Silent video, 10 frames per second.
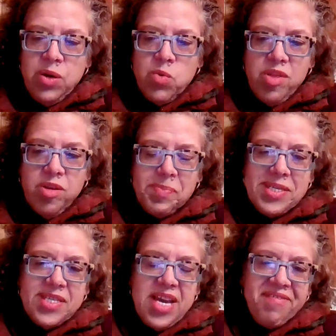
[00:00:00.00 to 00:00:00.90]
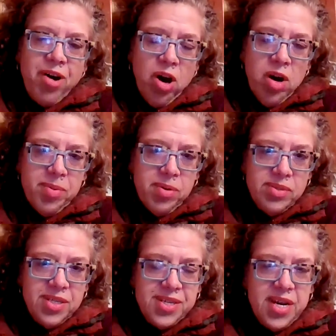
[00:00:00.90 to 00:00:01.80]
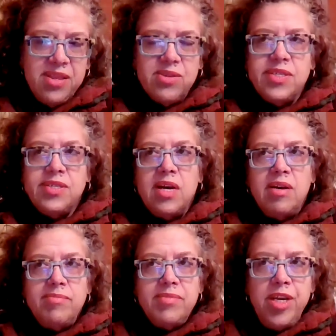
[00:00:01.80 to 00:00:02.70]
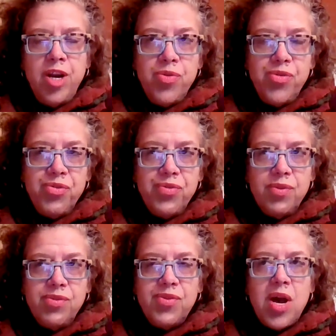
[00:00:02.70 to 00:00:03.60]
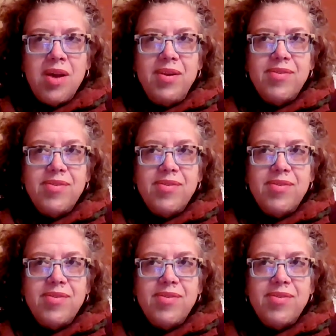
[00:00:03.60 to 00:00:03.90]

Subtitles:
where there'll be safe harbor. Today, there's not